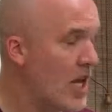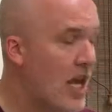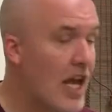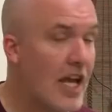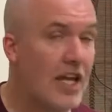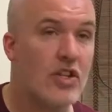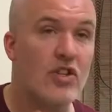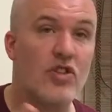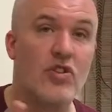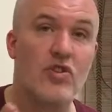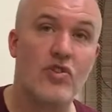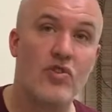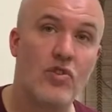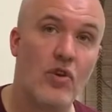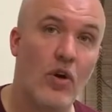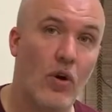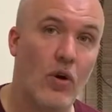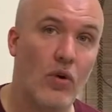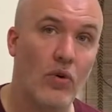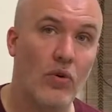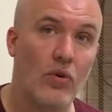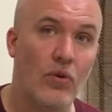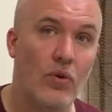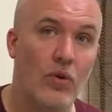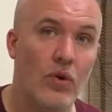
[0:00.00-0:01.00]
And
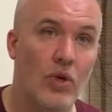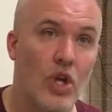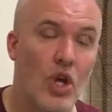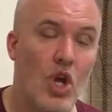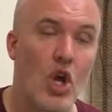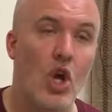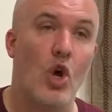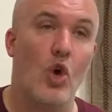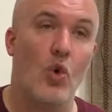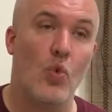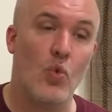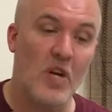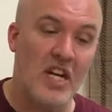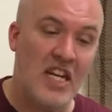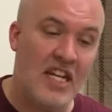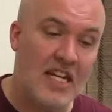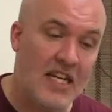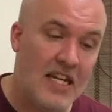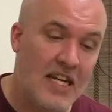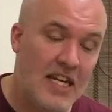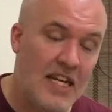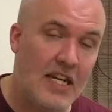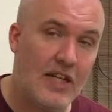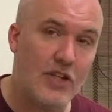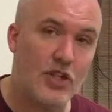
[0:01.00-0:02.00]
so, we
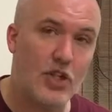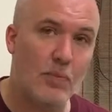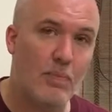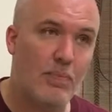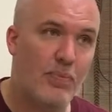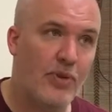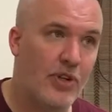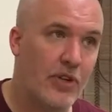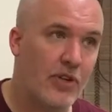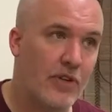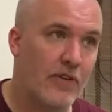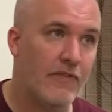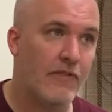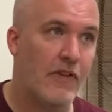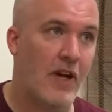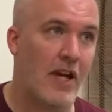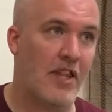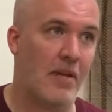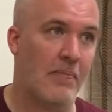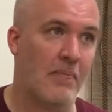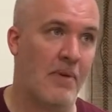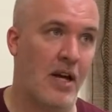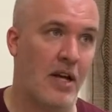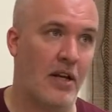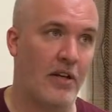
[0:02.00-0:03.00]
need to purify
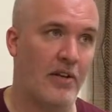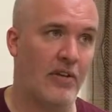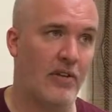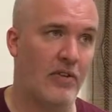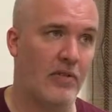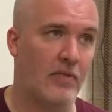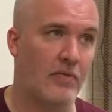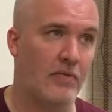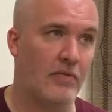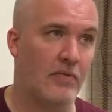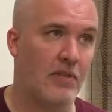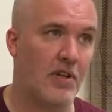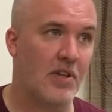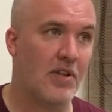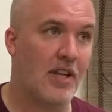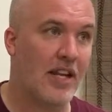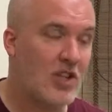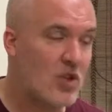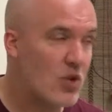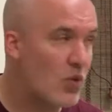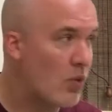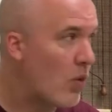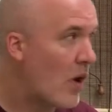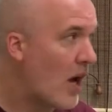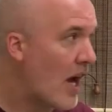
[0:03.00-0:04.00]
the mind. And
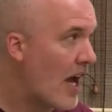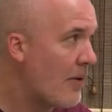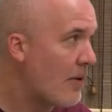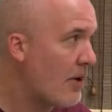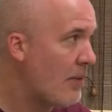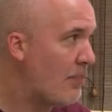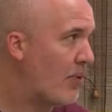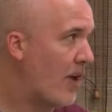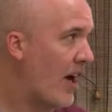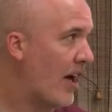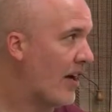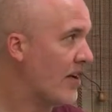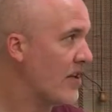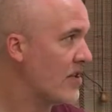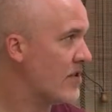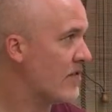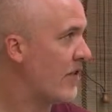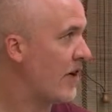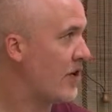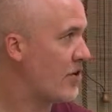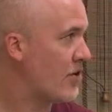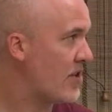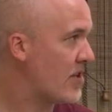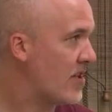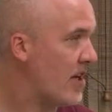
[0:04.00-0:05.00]
that's why we practice
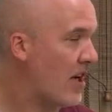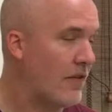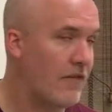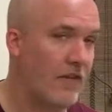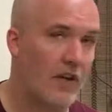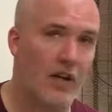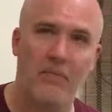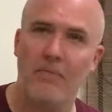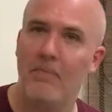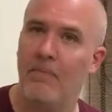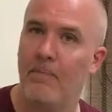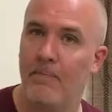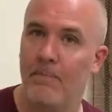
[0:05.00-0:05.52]
Vajrasattva.